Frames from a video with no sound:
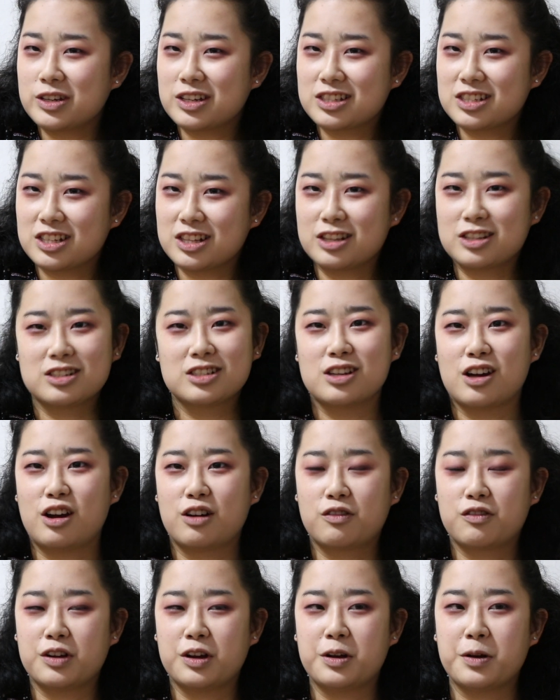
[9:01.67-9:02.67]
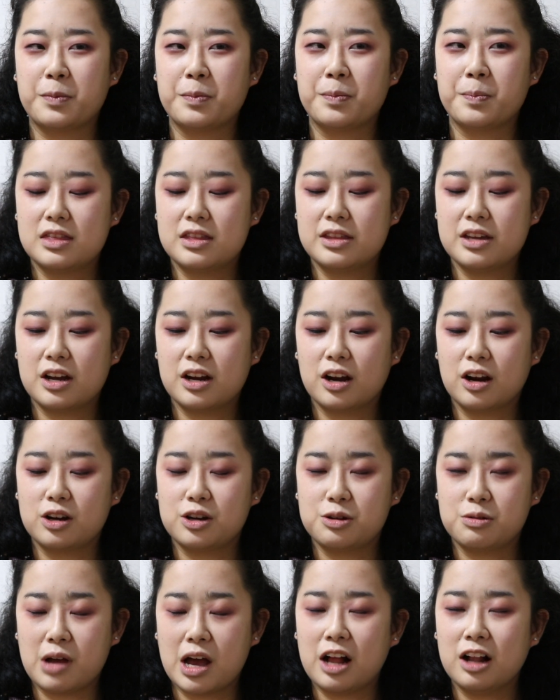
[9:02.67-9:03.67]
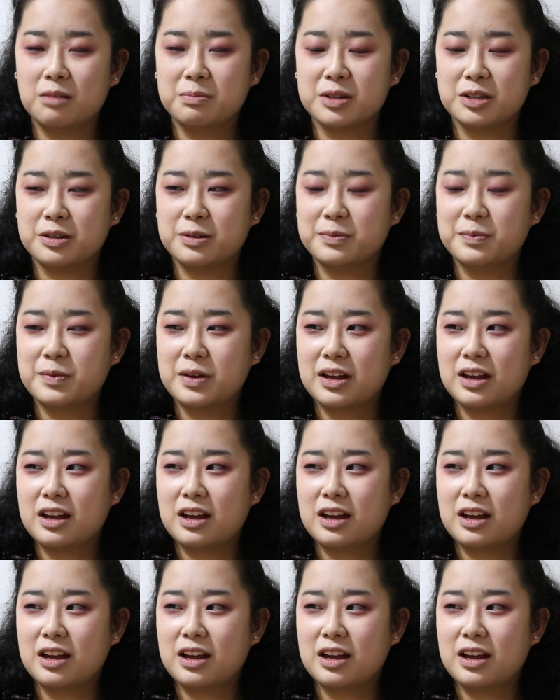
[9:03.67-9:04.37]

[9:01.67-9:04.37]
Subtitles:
it's another song from their new album.